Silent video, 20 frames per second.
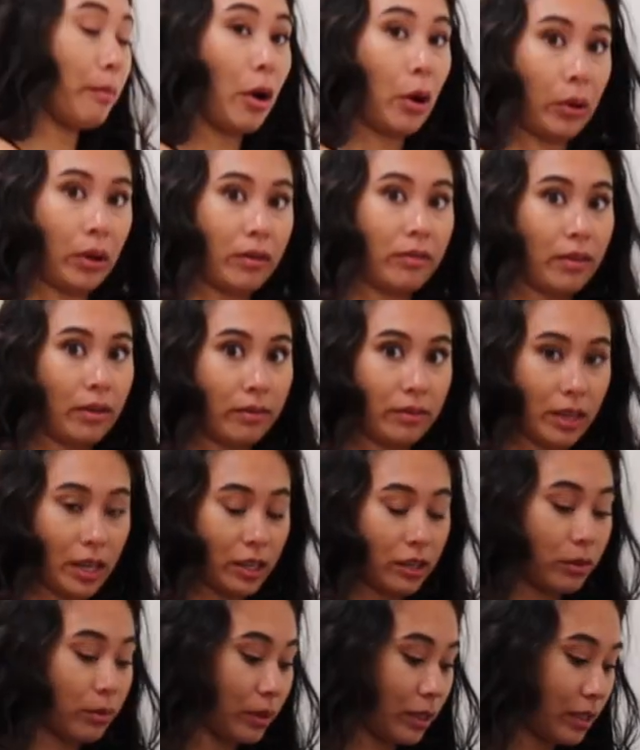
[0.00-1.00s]
motive of
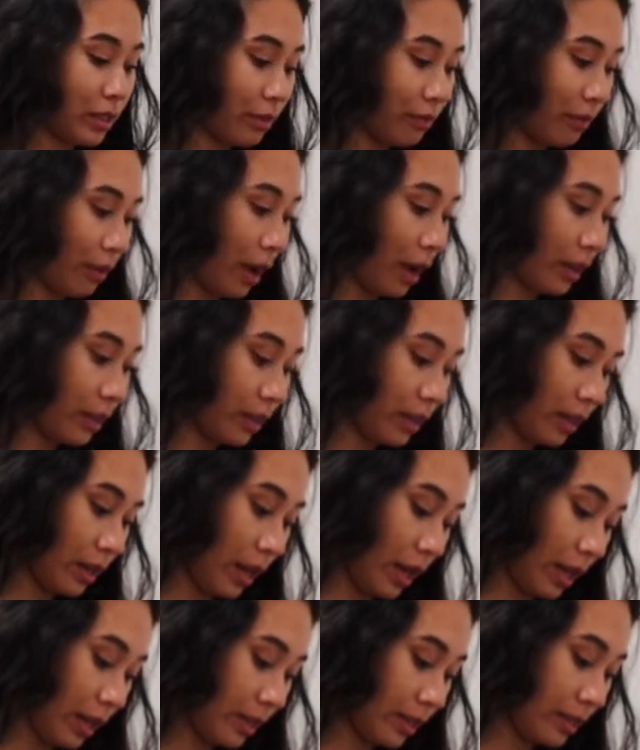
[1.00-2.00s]
this was to find a
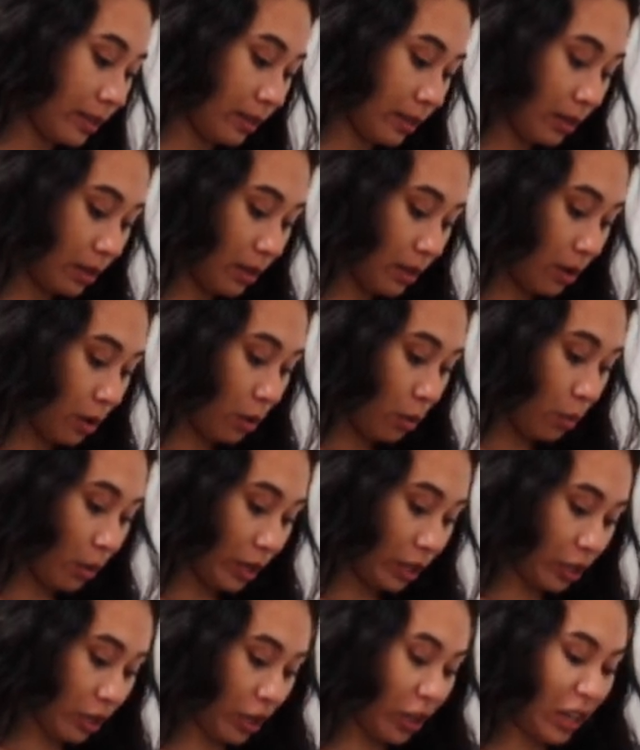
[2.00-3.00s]
nice
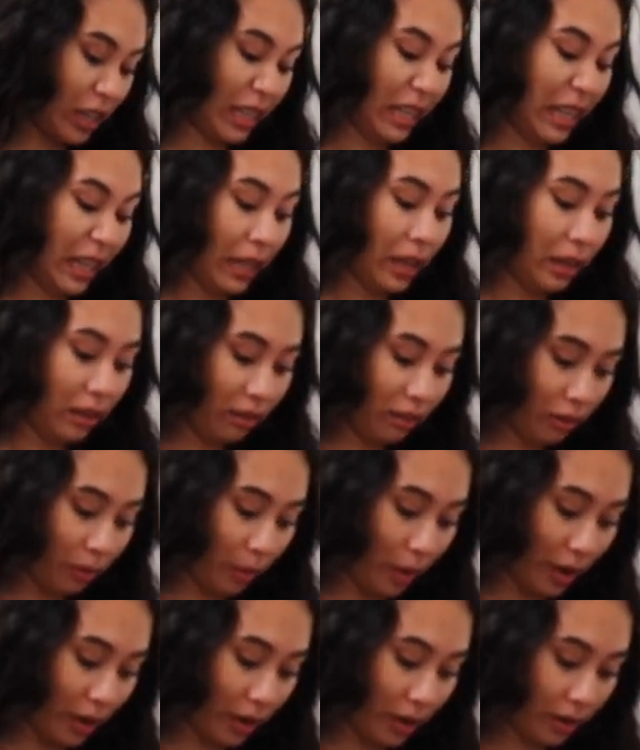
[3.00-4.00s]
winter
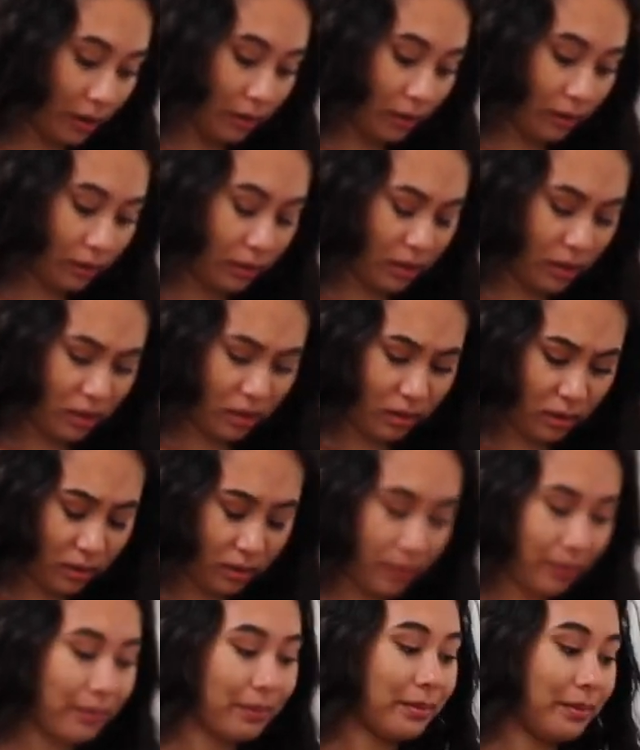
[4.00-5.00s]
sweater.
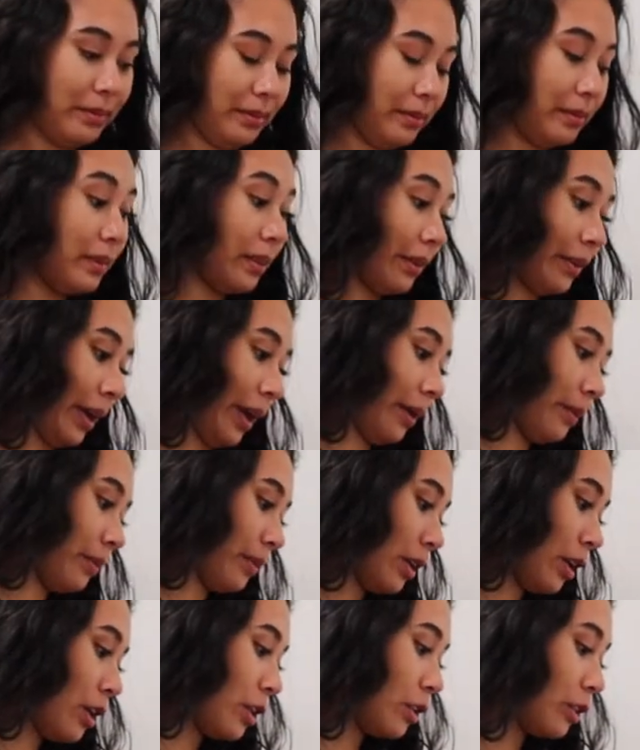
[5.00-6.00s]
Okay,
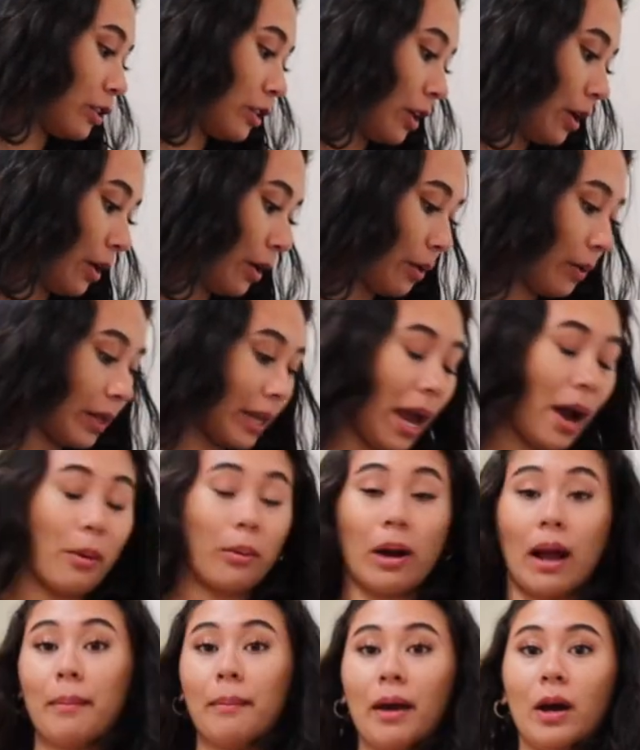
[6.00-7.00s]
so
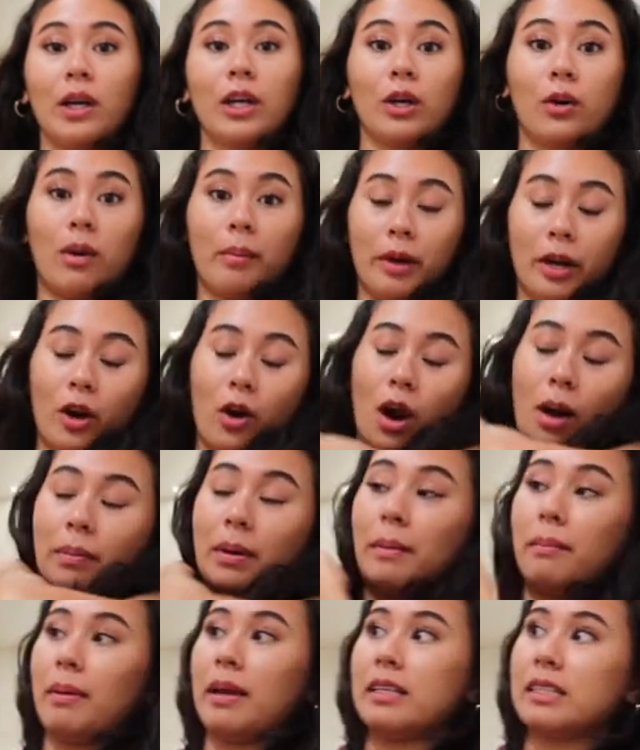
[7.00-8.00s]
yeah, we're at Mountain Equipment
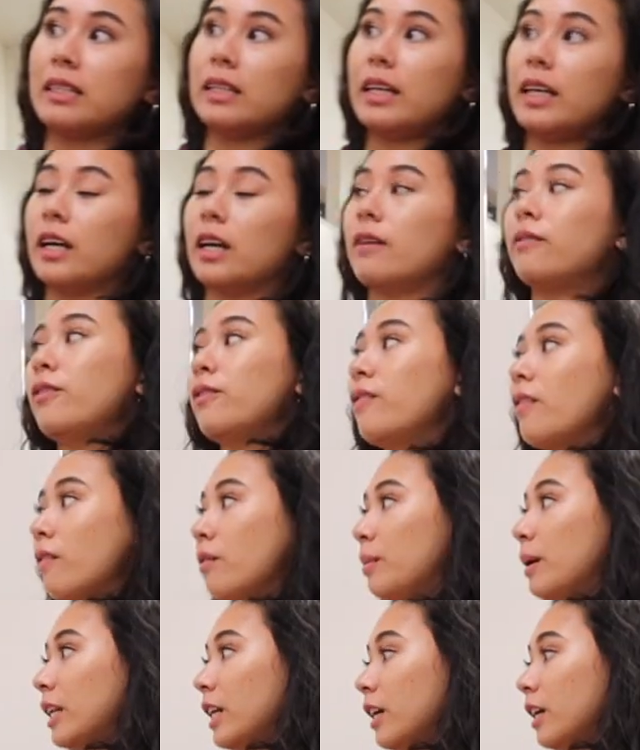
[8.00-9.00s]
Co-op, and basically here, if you've
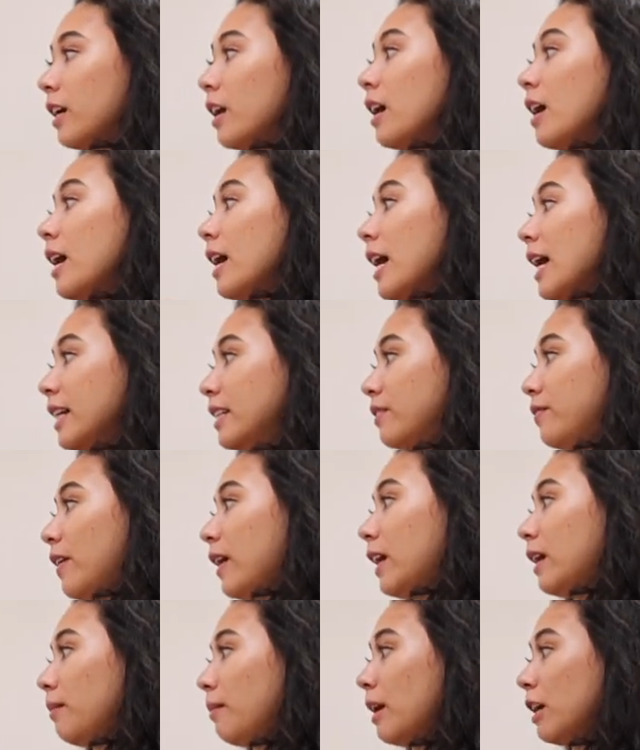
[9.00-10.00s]
never been here, it's
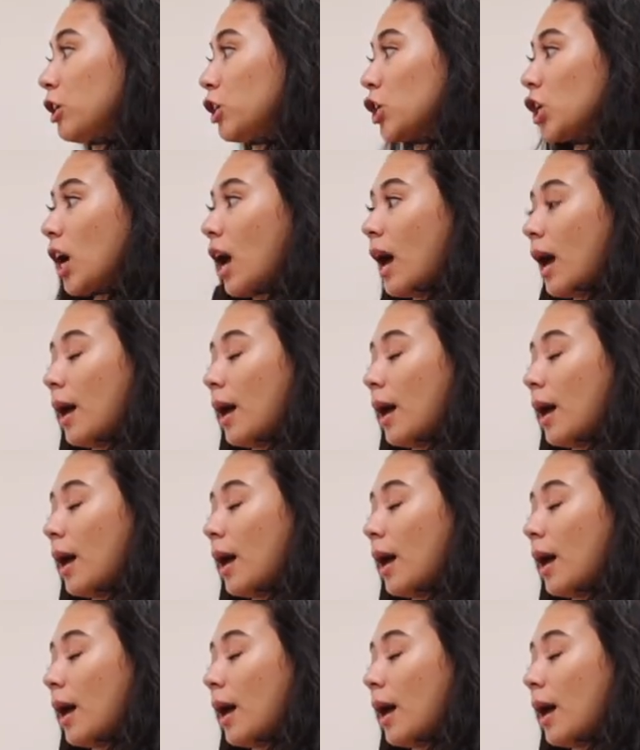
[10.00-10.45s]
very much